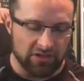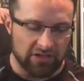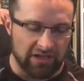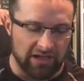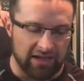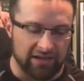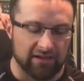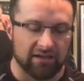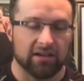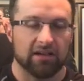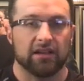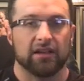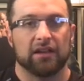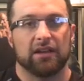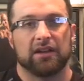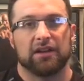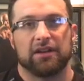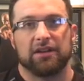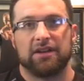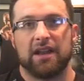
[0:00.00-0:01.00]
Okay.
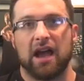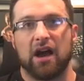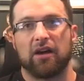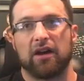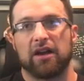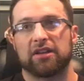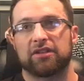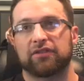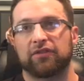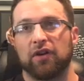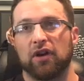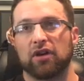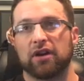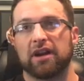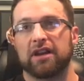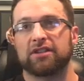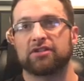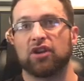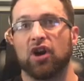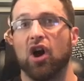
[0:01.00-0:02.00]
Now, as far
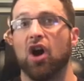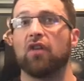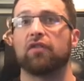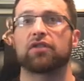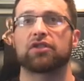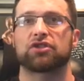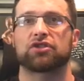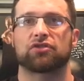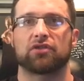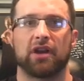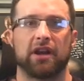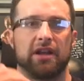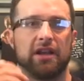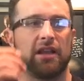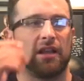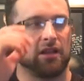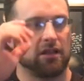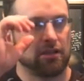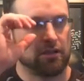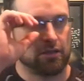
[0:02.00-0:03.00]
as
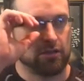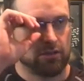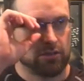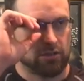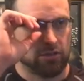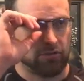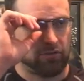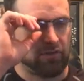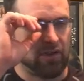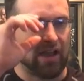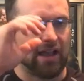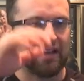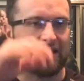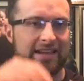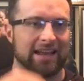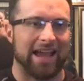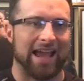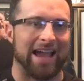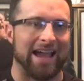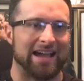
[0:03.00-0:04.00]
overtraining
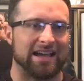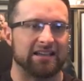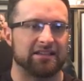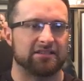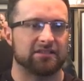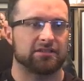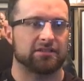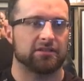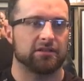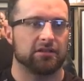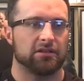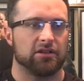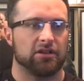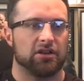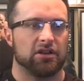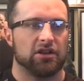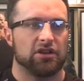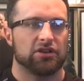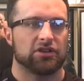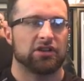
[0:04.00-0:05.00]
defined as,
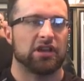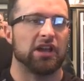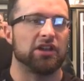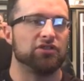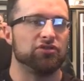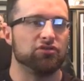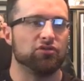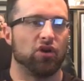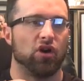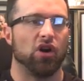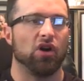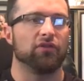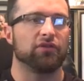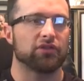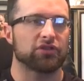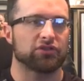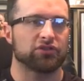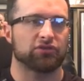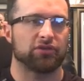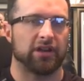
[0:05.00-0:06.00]
can you
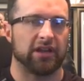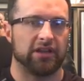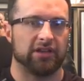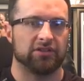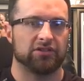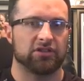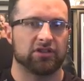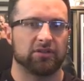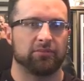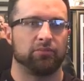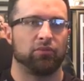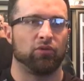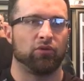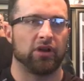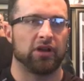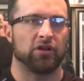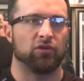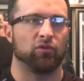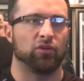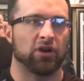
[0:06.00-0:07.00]
overtrain to the
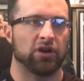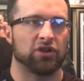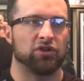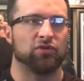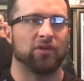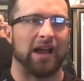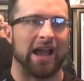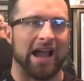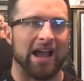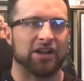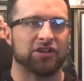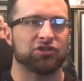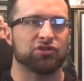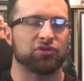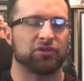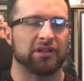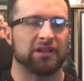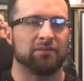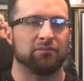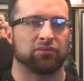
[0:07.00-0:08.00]
point where you
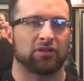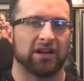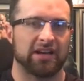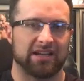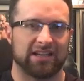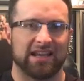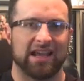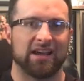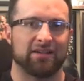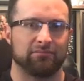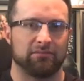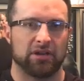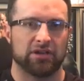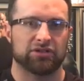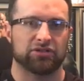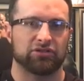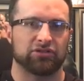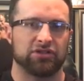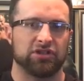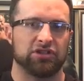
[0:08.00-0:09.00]
actually break down
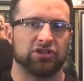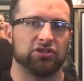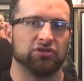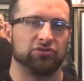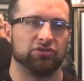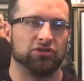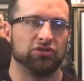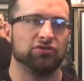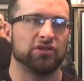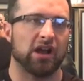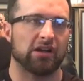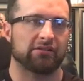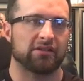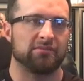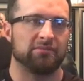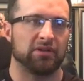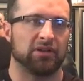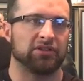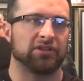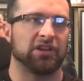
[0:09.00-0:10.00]
muscle tissue, do not
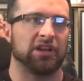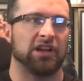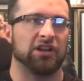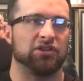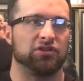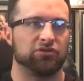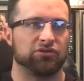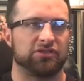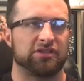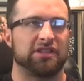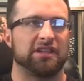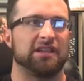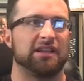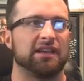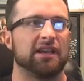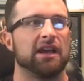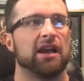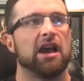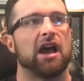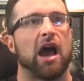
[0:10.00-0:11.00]
rebuild it, and you
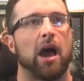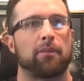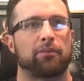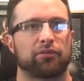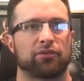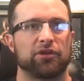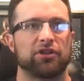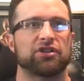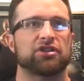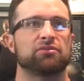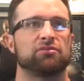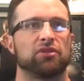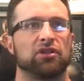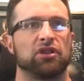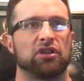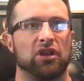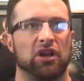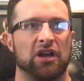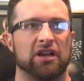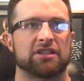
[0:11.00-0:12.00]
see
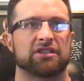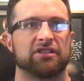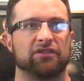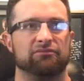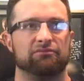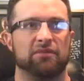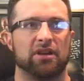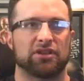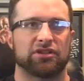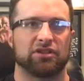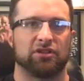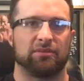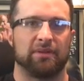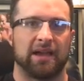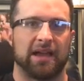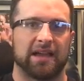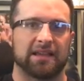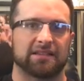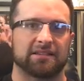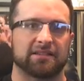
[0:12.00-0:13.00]
appreciable loss of muscle
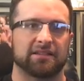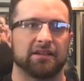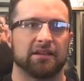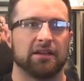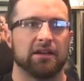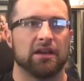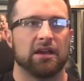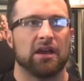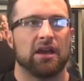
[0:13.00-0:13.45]
mass?